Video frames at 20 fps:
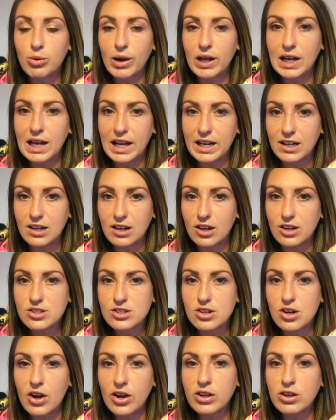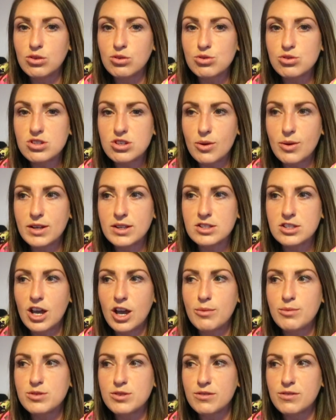quite late last night. Also, in
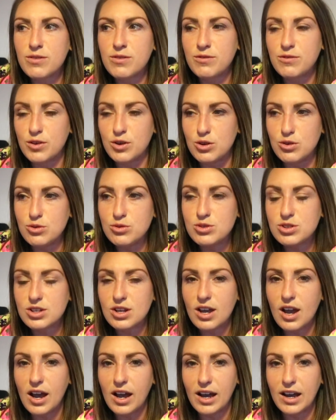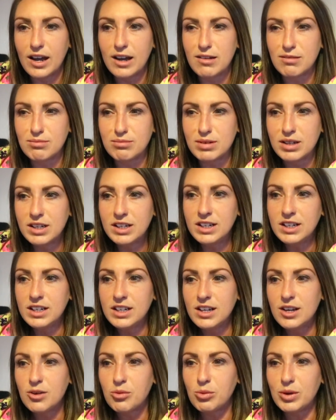terms of food,
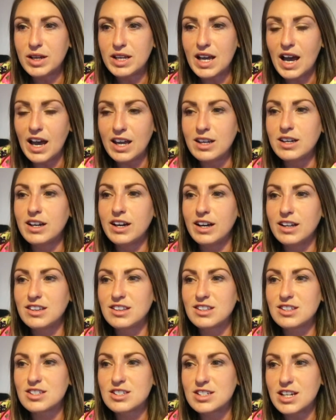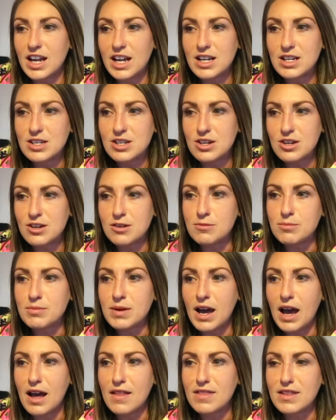we ate at the stadium,
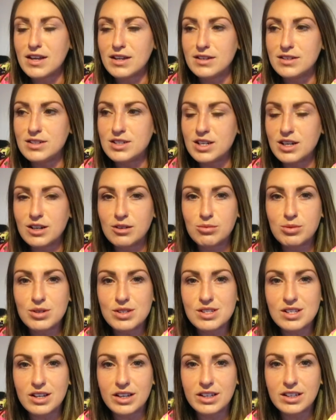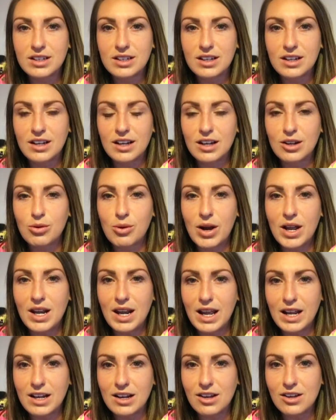and then dinner was like quite
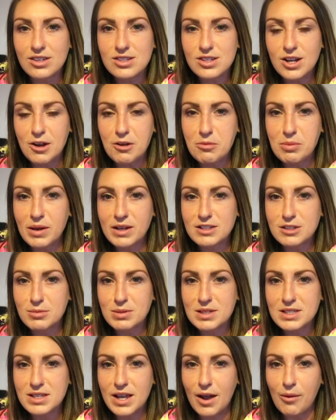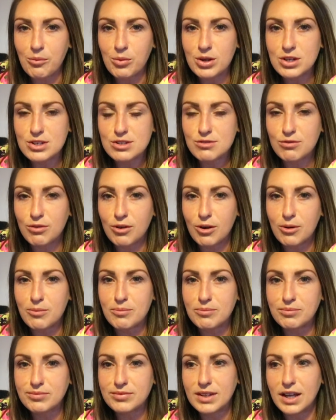late last night. We picked up a sandwich
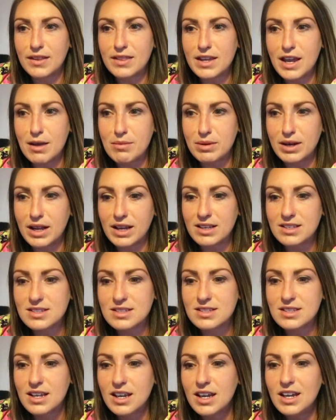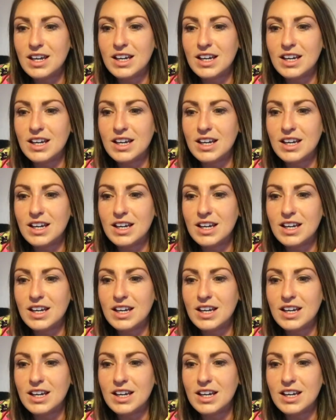from like the M&S